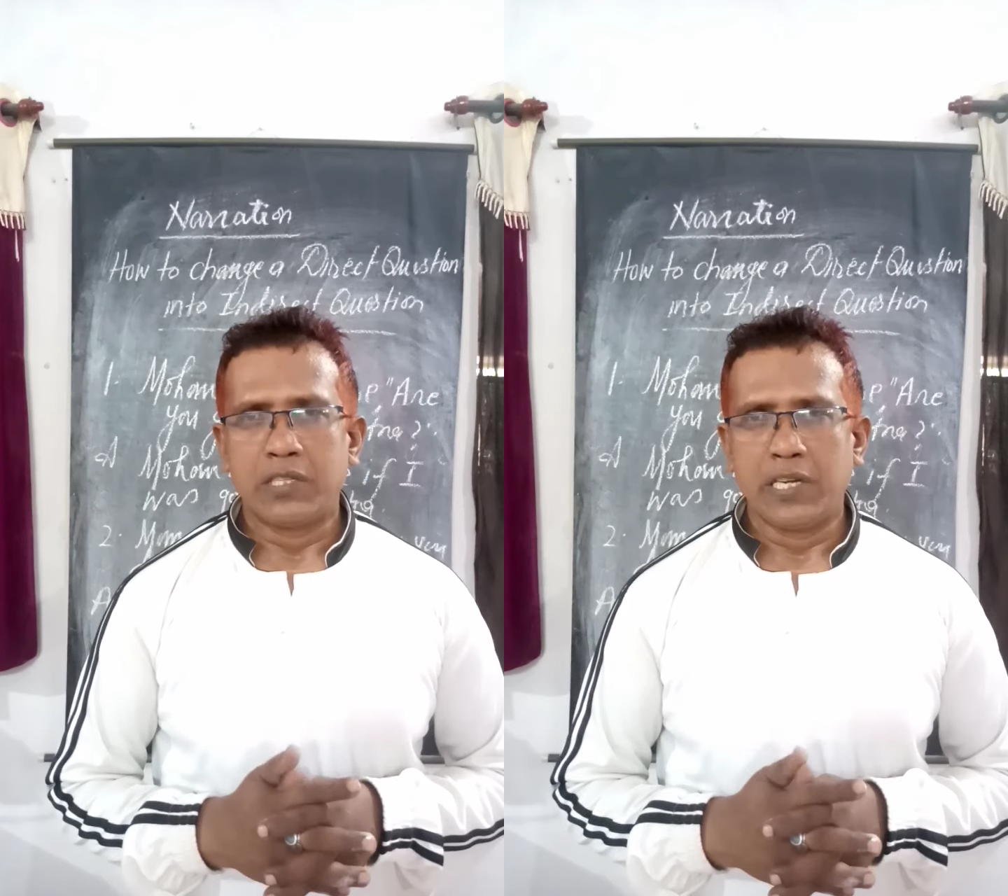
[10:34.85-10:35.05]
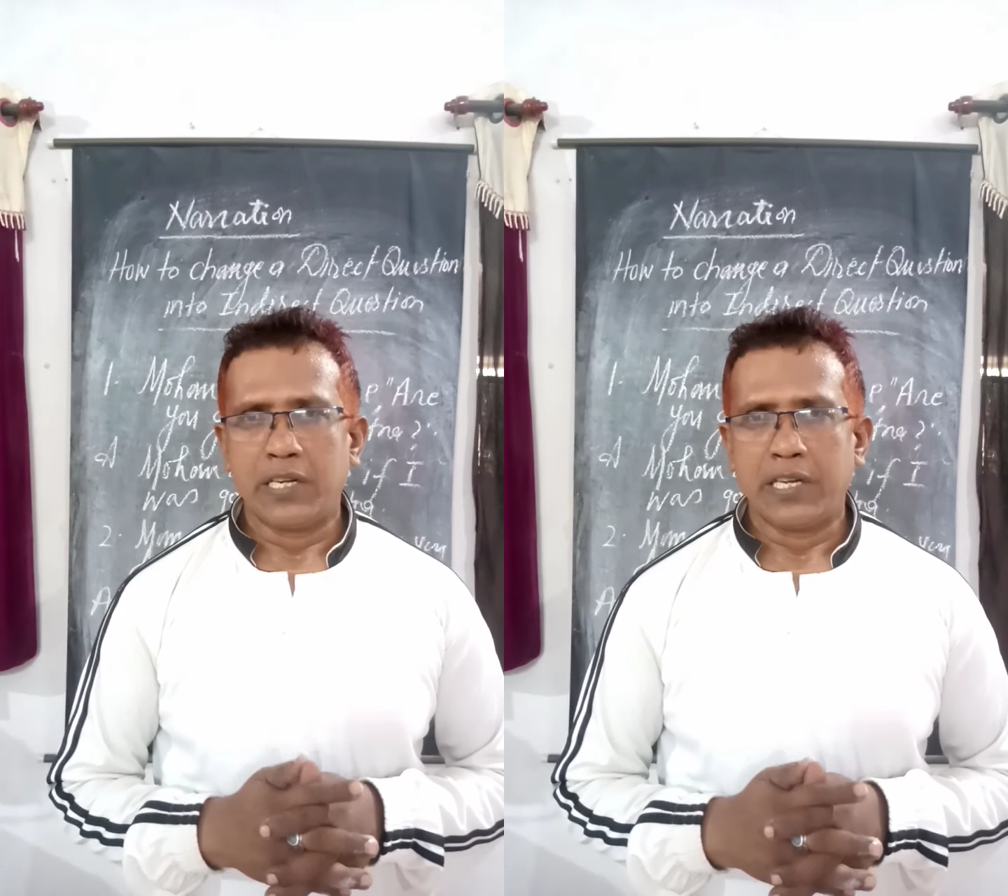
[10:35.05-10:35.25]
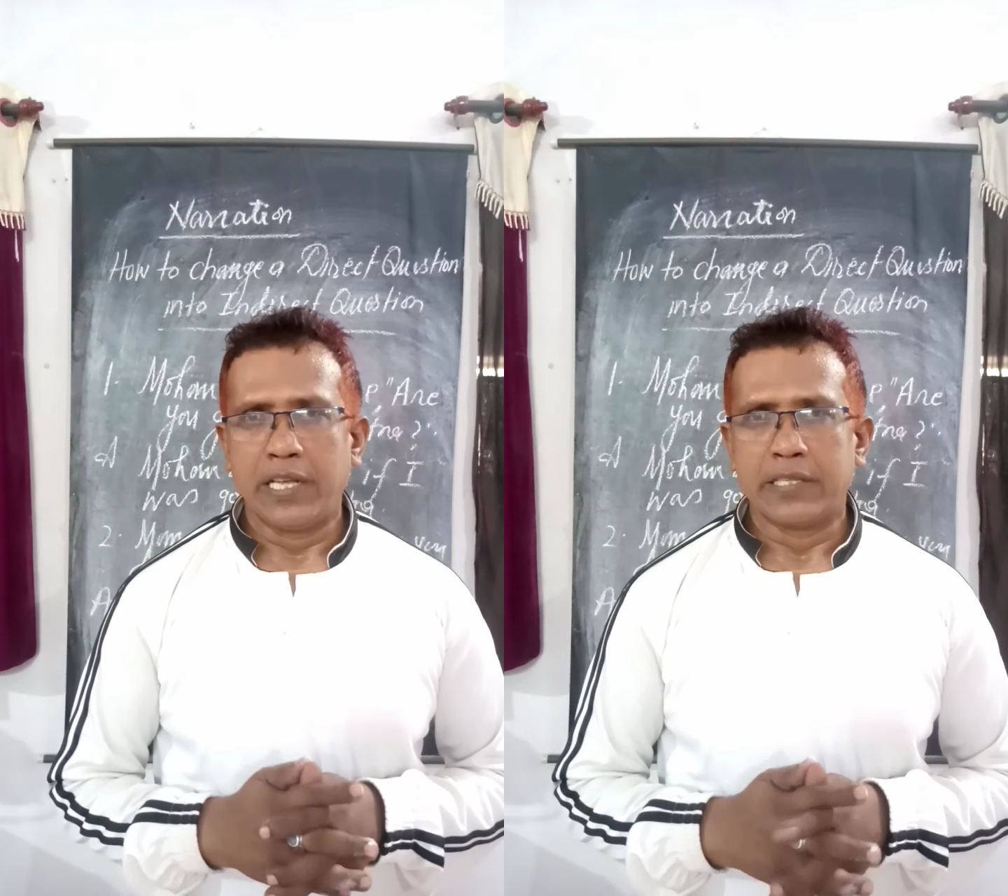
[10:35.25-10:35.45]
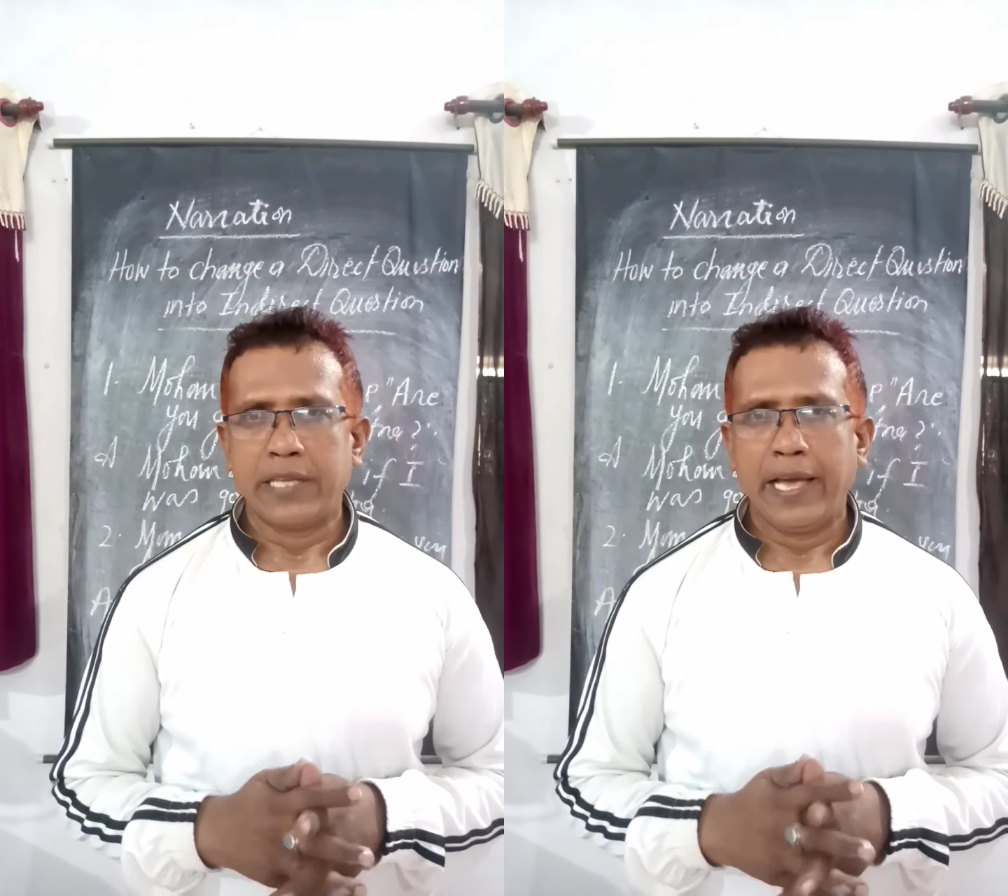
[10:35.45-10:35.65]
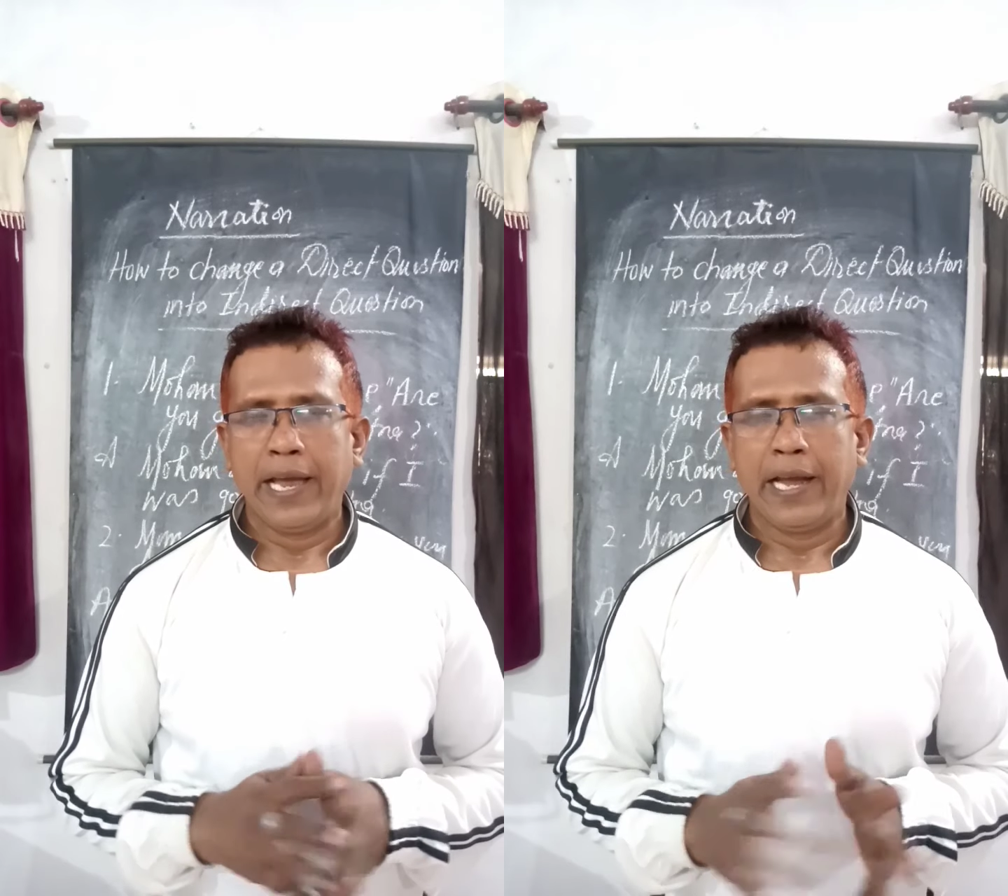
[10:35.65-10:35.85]
sentence
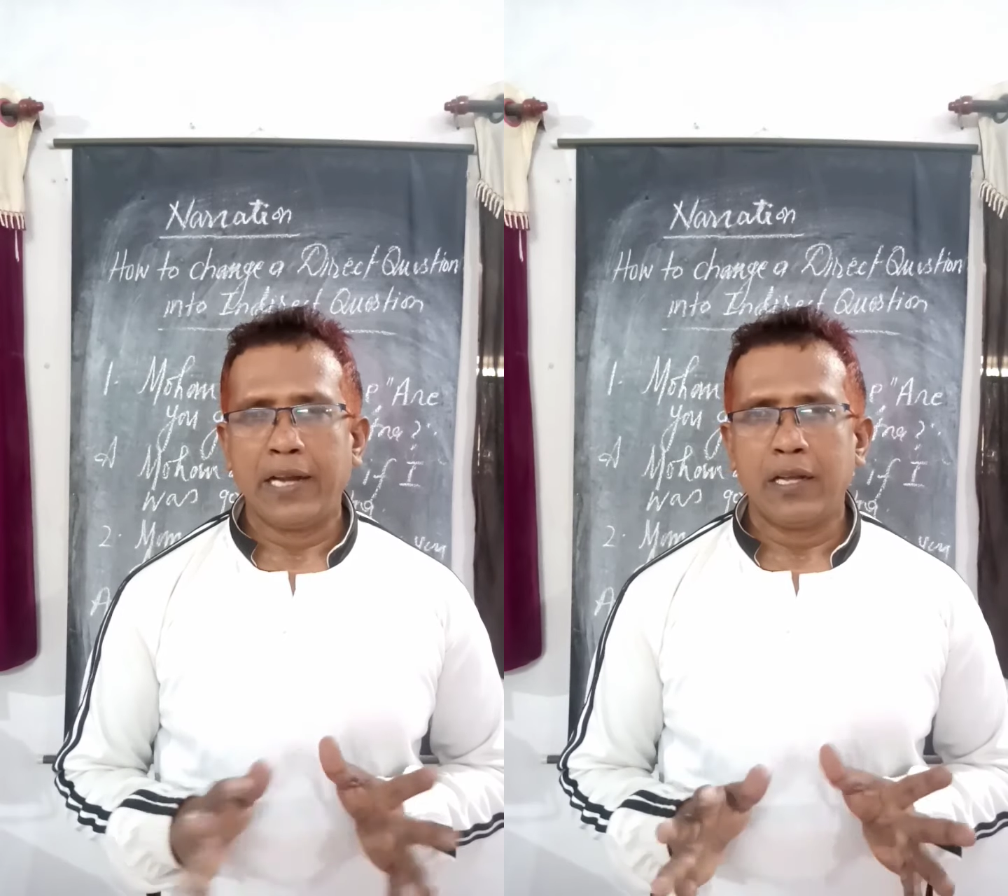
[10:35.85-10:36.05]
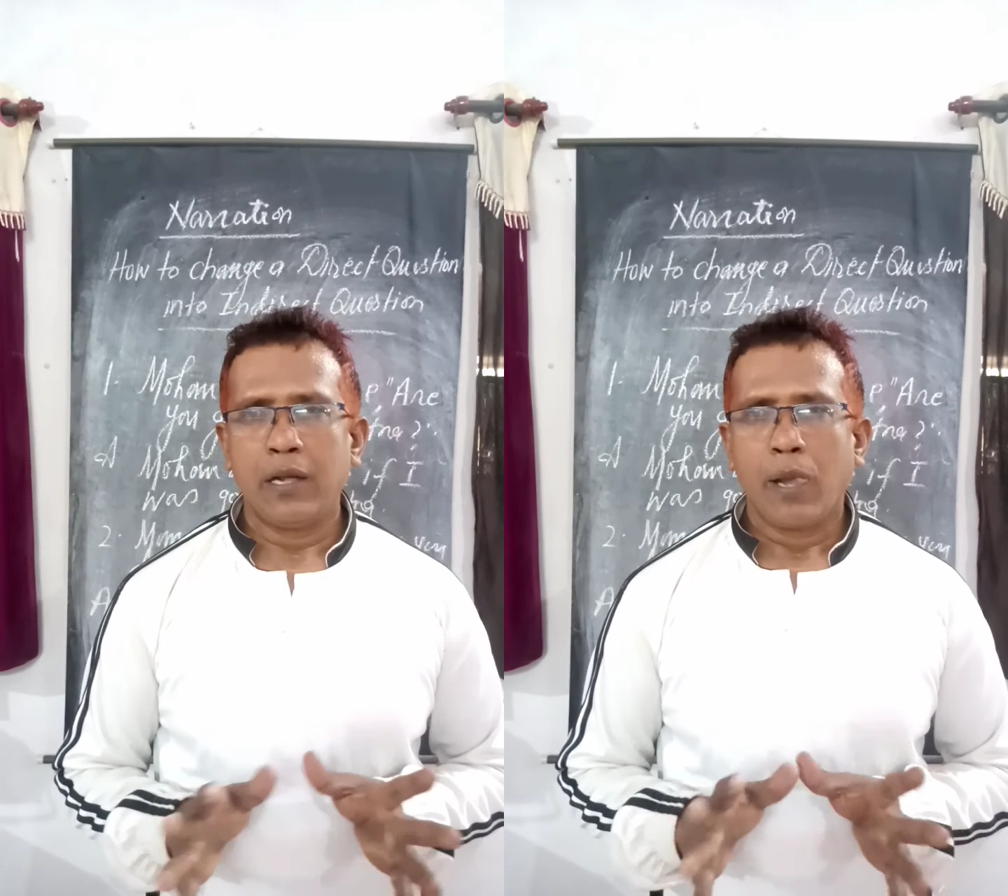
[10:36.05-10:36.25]
and